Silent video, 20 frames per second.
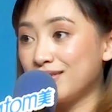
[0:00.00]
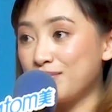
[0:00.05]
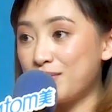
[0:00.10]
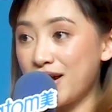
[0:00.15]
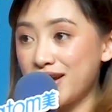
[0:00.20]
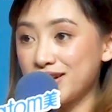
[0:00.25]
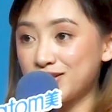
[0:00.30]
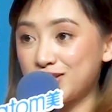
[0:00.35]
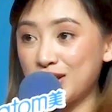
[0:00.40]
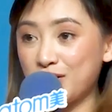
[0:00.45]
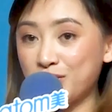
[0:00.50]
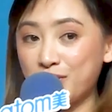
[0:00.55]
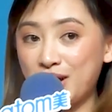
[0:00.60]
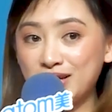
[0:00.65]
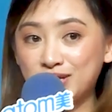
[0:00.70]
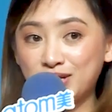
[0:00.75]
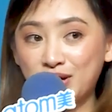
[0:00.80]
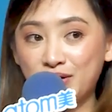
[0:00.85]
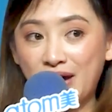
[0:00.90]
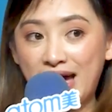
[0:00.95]
May I see a
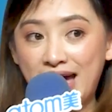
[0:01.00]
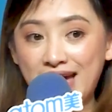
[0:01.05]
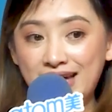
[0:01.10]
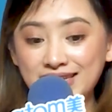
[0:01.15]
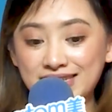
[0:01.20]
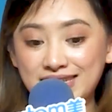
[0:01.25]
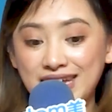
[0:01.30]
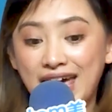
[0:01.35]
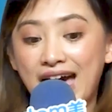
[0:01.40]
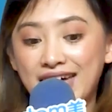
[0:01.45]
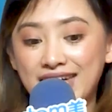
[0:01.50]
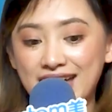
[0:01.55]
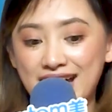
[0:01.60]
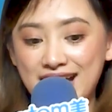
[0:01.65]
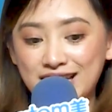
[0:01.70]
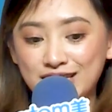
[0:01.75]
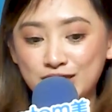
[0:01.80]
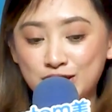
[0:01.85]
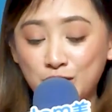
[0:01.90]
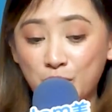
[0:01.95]
raise of hands?
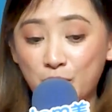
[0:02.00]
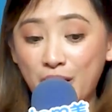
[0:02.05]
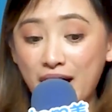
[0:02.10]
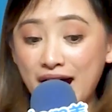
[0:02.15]
Ayan. So,